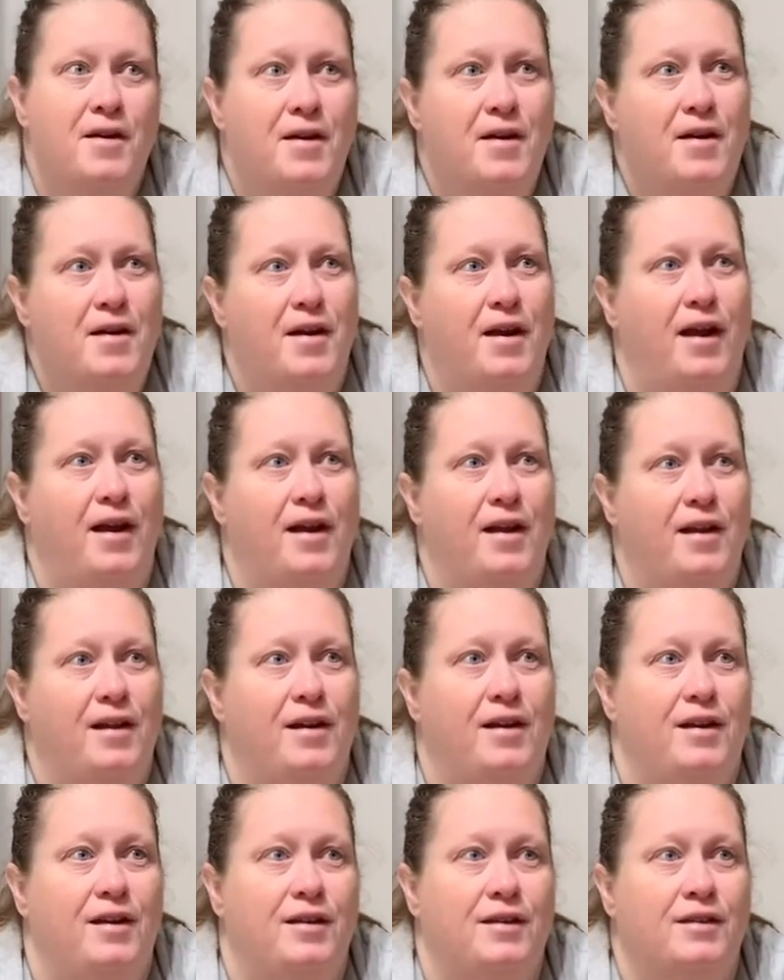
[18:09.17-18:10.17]
And
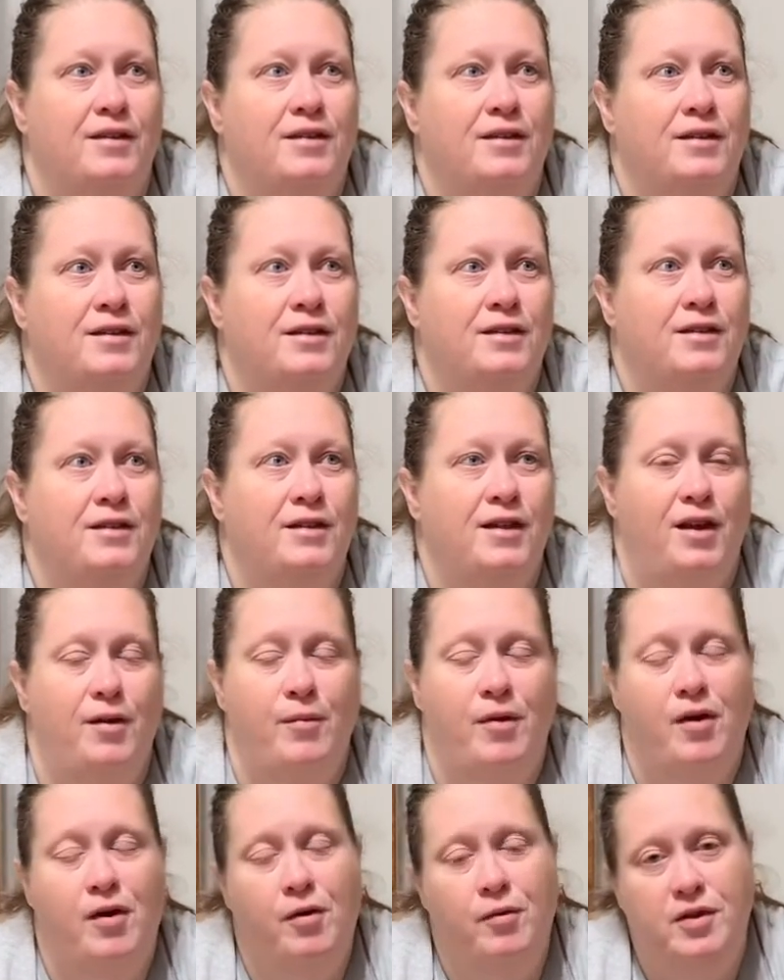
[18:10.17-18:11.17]
am I
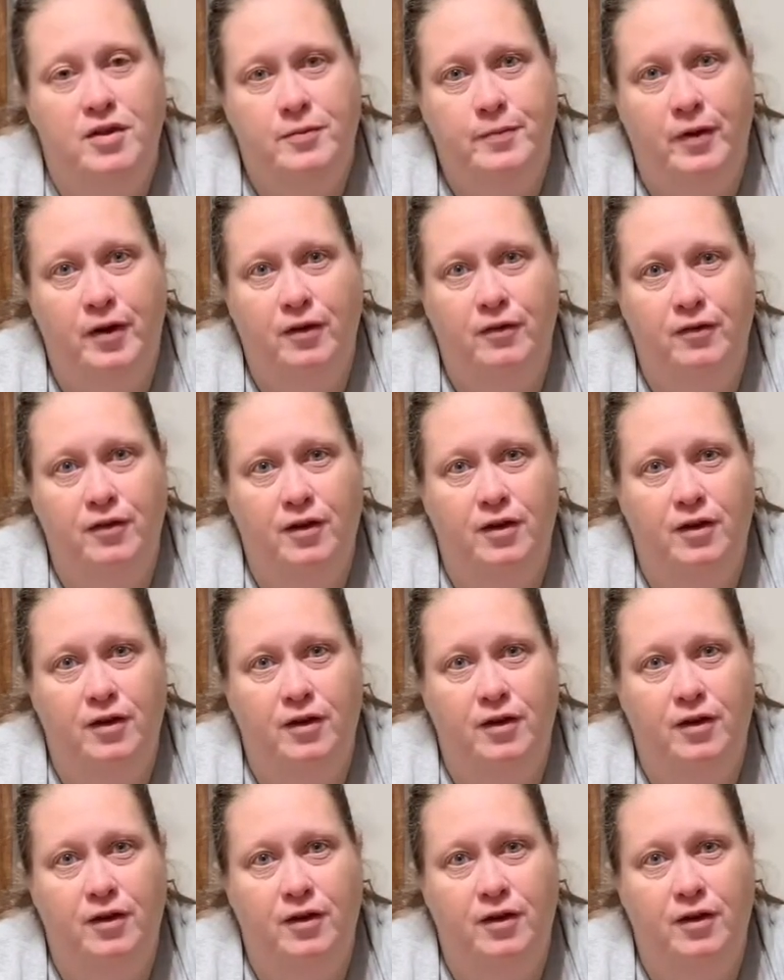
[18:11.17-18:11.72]
always perfect?